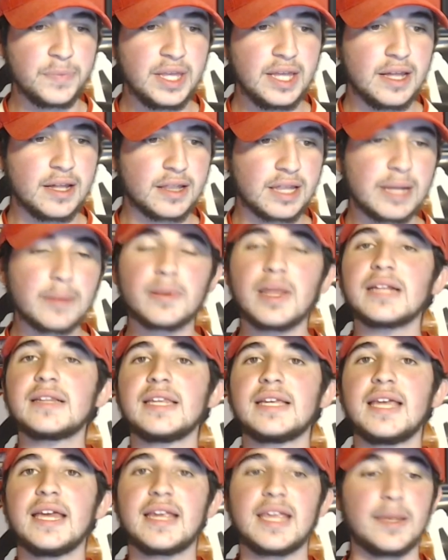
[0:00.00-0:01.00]
Seems like the
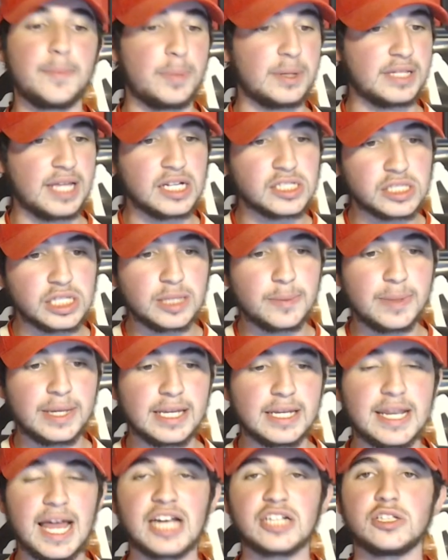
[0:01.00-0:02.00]
kid can potentially be a
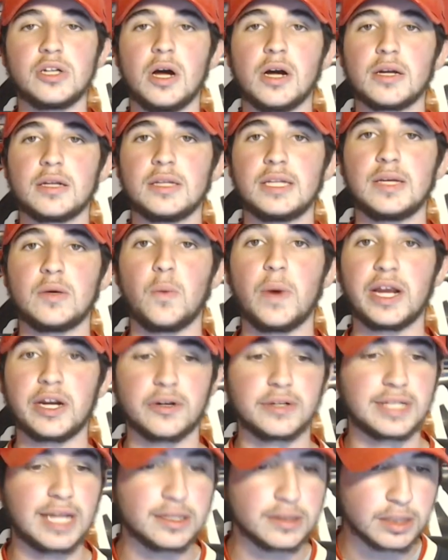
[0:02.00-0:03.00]
National Hockey League winger
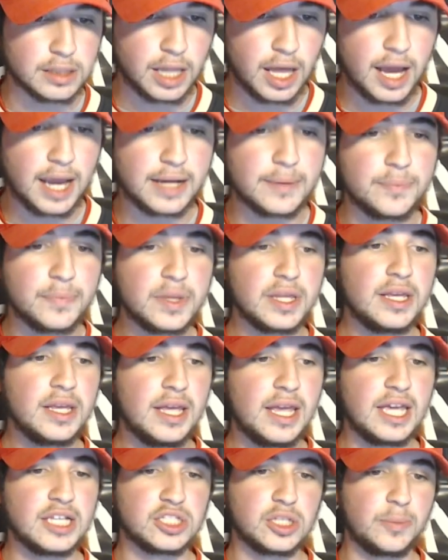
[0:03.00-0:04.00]
down the line.
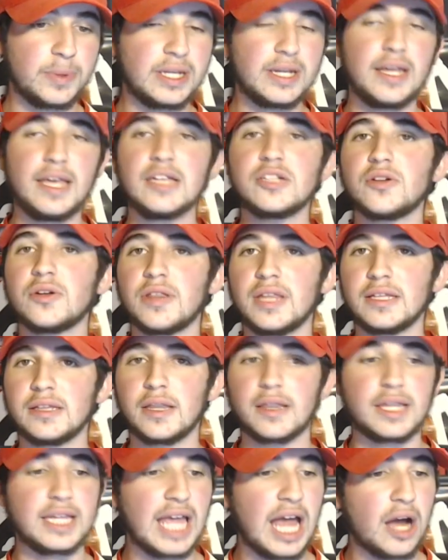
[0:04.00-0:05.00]
It should be interesting to
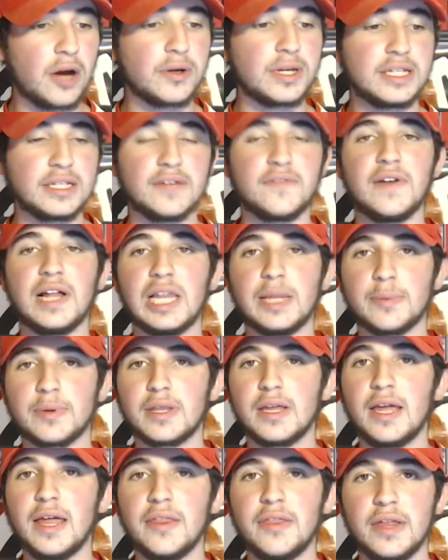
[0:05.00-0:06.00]
see how he develops
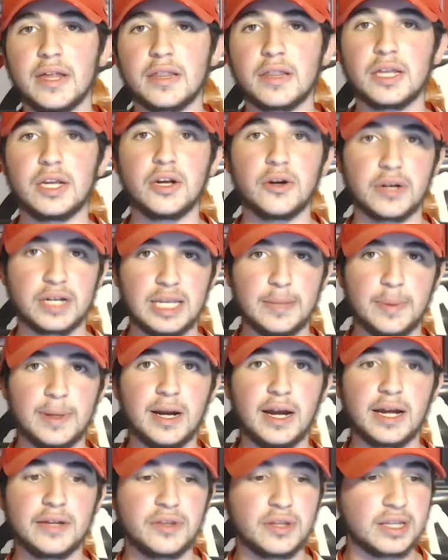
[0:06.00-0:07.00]
this year. Keep an
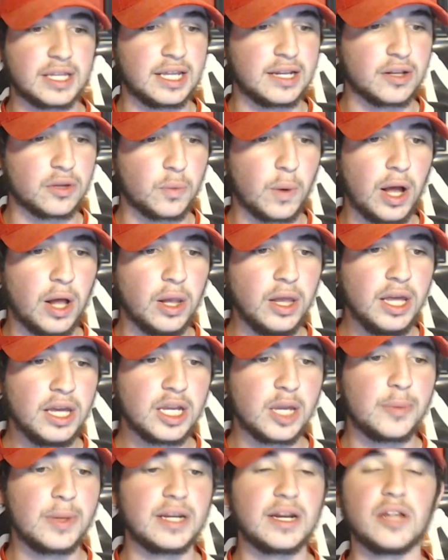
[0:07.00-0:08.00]
eye on this kid as well.
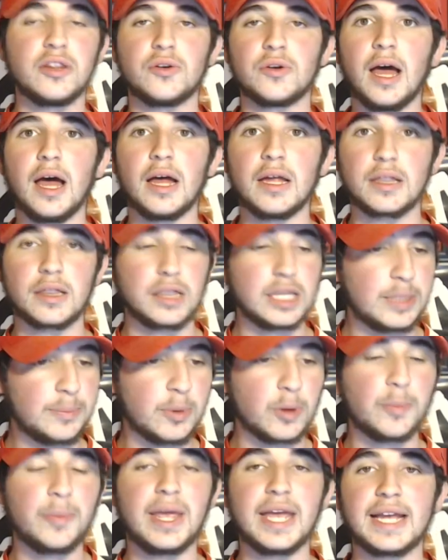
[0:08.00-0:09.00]
Could be another uh, sleeper
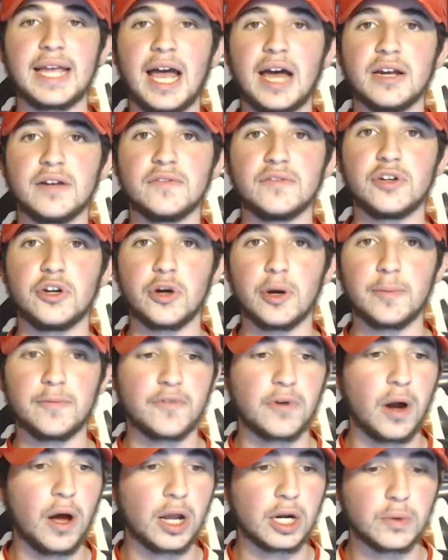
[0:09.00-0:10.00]
pick out of Europe
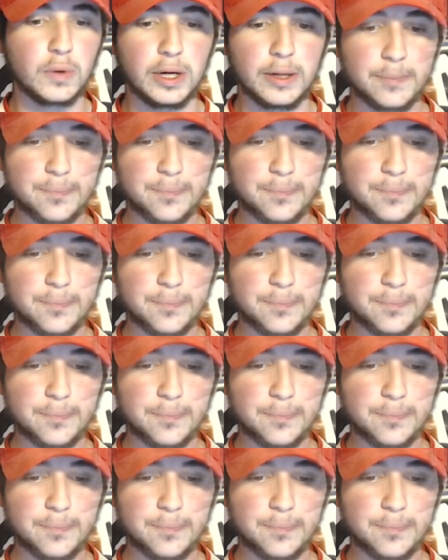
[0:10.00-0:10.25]
for Ottawa.